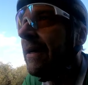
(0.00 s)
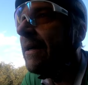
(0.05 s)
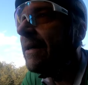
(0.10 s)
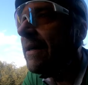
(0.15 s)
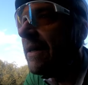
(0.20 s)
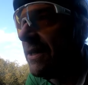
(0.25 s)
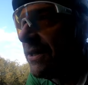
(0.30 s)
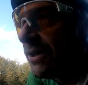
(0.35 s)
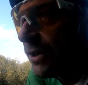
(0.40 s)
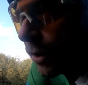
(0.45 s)

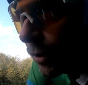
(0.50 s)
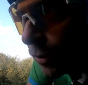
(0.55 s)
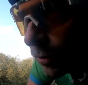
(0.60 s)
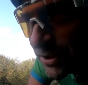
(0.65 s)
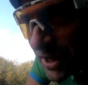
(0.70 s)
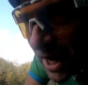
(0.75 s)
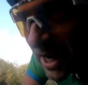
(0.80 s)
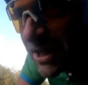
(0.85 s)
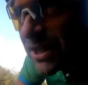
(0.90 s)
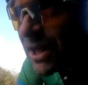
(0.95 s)
These
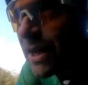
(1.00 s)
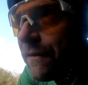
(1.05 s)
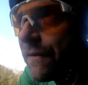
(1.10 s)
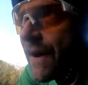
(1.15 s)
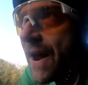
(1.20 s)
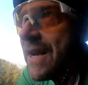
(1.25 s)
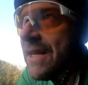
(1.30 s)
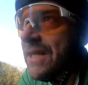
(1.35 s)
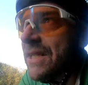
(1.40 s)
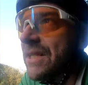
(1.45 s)
Audax
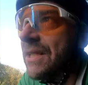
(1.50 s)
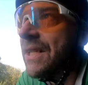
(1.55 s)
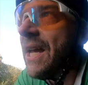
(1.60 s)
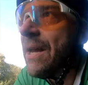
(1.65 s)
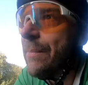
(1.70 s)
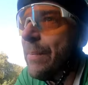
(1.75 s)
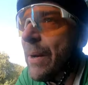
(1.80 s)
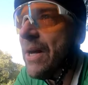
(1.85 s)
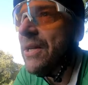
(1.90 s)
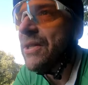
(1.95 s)
events
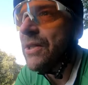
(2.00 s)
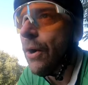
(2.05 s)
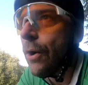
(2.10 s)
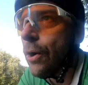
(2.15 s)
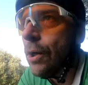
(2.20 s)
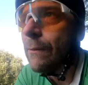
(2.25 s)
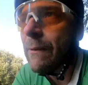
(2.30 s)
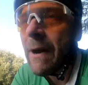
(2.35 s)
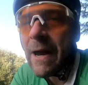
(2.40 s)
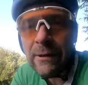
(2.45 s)
take place
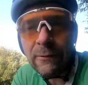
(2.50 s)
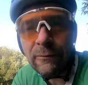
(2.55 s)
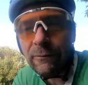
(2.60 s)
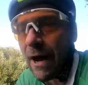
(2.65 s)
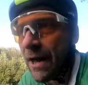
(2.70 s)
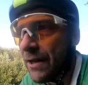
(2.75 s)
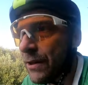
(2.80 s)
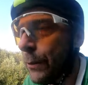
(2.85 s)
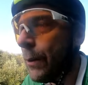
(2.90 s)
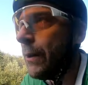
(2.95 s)
all the way
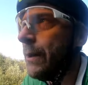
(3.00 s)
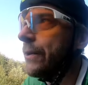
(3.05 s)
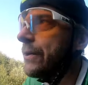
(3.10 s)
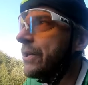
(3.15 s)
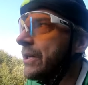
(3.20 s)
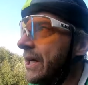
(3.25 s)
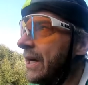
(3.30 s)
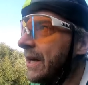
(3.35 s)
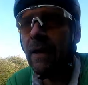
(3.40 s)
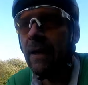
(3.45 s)
around the world.
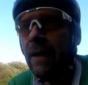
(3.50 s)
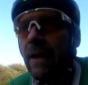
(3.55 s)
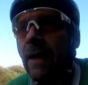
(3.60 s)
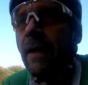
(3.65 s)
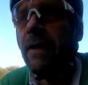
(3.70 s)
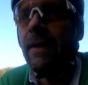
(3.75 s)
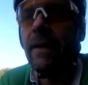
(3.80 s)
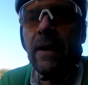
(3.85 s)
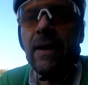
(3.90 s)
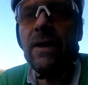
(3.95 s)

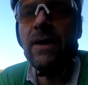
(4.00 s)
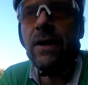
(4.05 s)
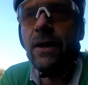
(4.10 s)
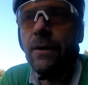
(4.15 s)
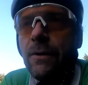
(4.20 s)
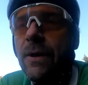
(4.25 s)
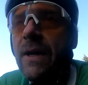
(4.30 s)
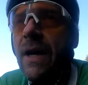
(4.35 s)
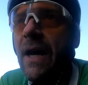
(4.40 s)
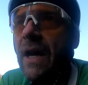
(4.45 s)
Here in the
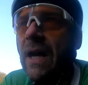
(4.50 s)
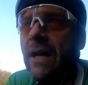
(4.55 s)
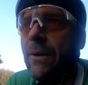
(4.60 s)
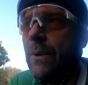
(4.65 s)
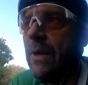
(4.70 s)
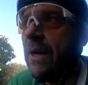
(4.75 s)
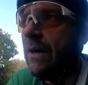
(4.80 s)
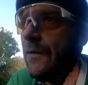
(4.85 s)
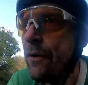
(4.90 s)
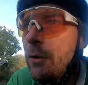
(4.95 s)
UK,
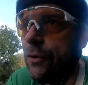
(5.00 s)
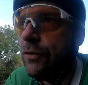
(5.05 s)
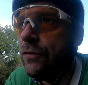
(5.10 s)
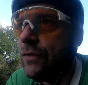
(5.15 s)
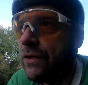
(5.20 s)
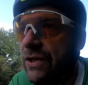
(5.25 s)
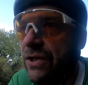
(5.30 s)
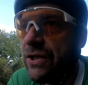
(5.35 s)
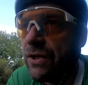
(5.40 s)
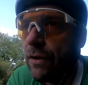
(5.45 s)
we have
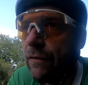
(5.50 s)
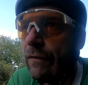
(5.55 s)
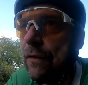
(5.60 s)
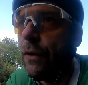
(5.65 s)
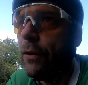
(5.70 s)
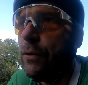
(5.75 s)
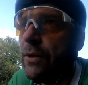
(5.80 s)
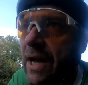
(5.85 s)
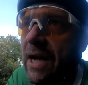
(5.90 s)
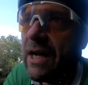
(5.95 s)
hundreds of
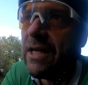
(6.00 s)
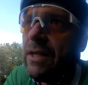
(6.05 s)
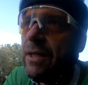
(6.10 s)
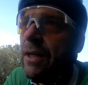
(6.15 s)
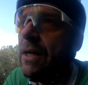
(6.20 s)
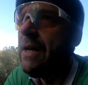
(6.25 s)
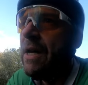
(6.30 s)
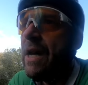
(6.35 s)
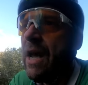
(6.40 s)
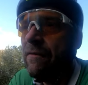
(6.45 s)
Audax
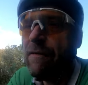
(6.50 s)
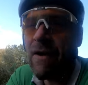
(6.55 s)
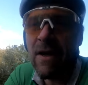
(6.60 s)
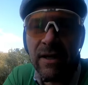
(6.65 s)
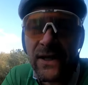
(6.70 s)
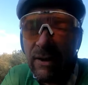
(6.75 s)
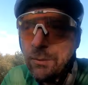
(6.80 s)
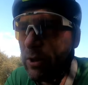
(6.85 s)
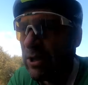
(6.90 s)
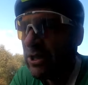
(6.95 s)

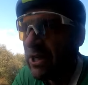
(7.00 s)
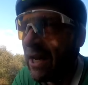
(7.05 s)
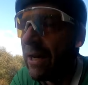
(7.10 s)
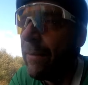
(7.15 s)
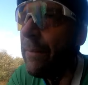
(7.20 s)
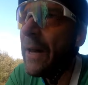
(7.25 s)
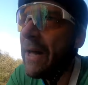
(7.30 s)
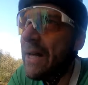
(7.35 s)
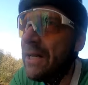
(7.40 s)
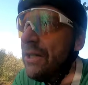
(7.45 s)
events which take
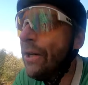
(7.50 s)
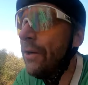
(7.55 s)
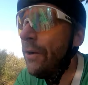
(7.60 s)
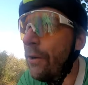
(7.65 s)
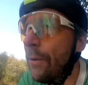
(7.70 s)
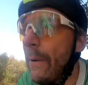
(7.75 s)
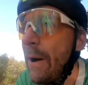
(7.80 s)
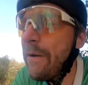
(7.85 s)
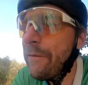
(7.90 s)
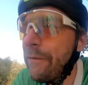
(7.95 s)
place all
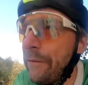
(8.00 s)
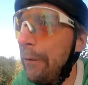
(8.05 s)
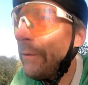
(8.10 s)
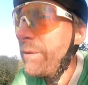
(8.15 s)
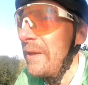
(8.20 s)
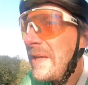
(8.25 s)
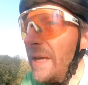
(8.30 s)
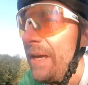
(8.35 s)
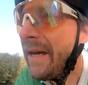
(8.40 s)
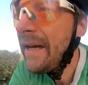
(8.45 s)
the way through
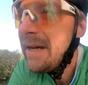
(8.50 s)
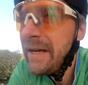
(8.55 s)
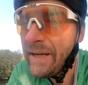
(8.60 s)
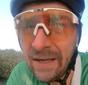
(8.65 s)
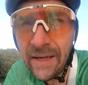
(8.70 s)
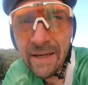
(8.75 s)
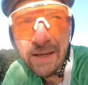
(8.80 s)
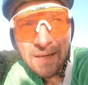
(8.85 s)
the year.